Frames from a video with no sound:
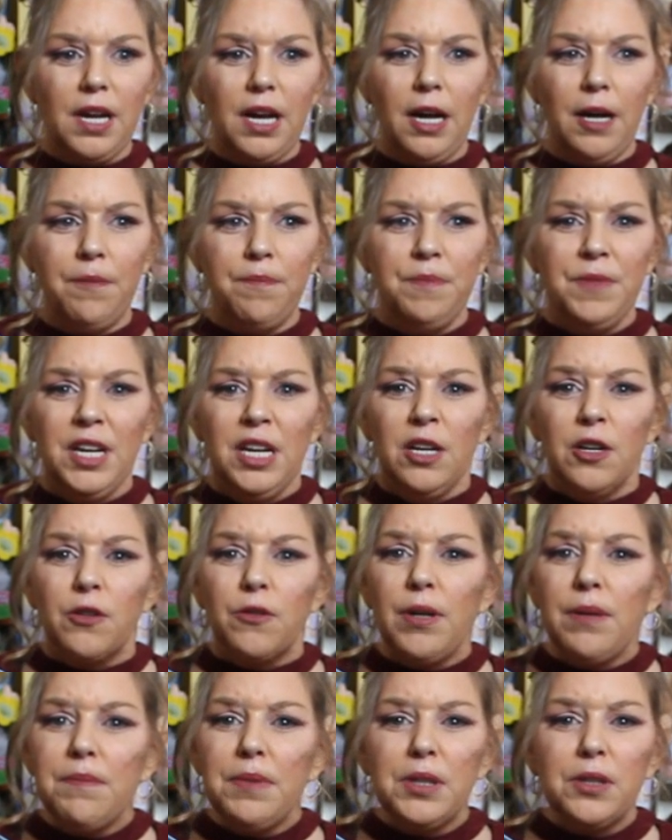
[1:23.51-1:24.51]
Um,
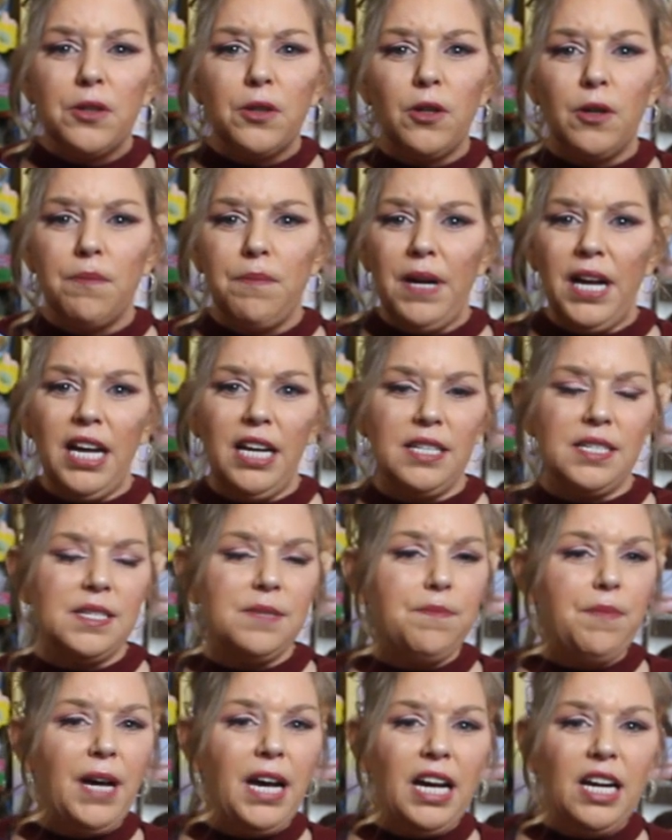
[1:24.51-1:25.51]
crimp and Curl Pets,
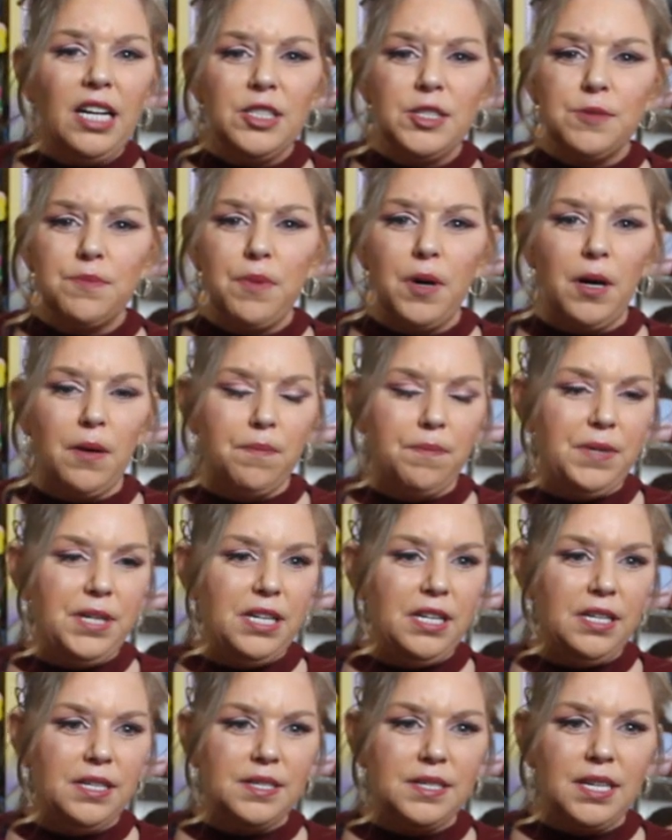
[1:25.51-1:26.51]
Patch
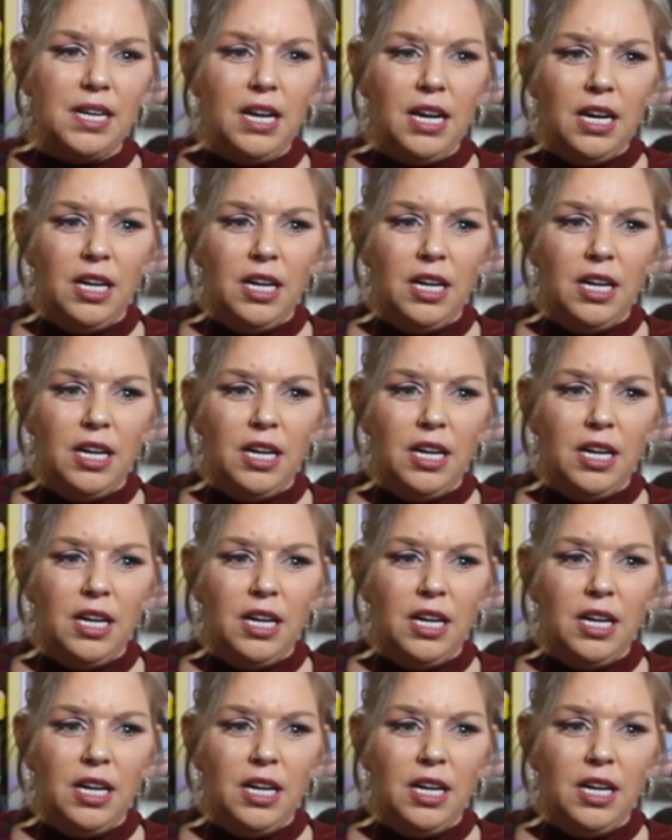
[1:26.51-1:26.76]
Puppies,